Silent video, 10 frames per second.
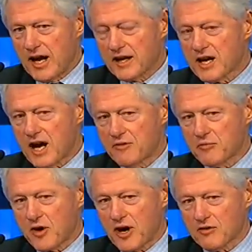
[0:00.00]
and
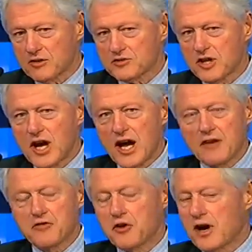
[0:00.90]
common progress.
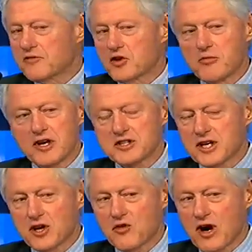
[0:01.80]
If you have too
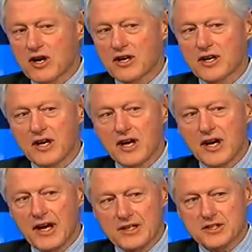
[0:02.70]
much inequality,
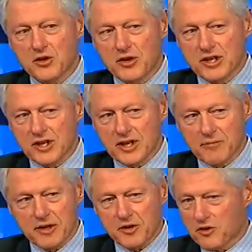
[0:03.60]
it's going to
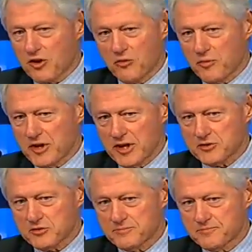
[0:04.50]
limit your growth
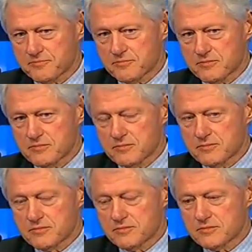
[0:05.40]
potential.
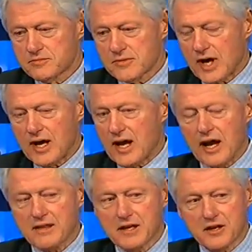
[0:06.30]

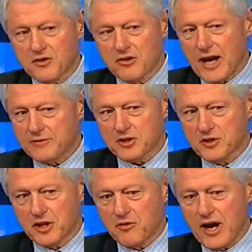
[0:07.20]
I think you're
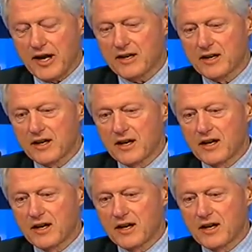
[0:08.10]
absolutely right.